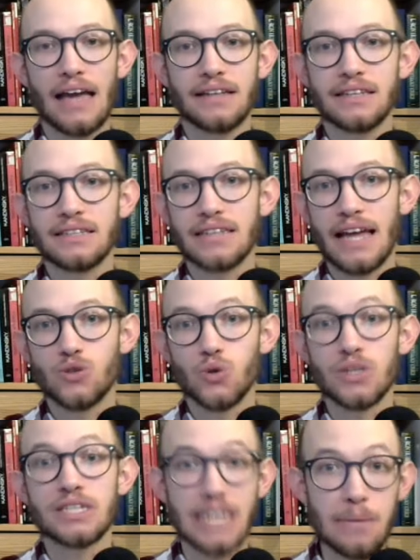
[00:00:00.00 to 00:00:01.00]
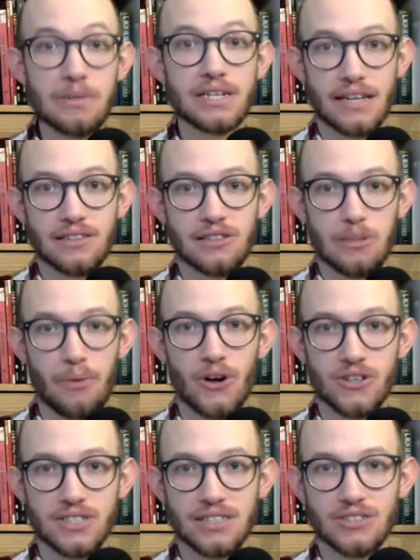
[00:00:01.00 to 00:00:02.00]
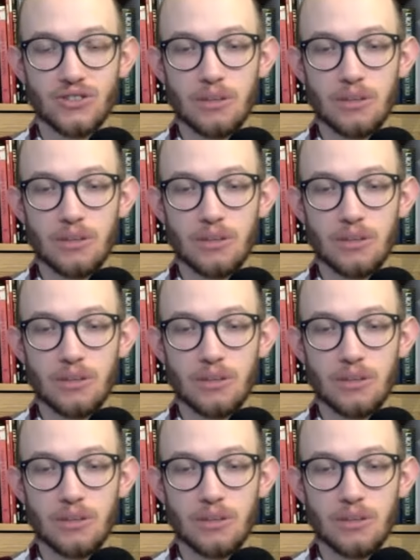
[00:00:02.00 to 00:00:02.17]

in the intent to intimidate the person so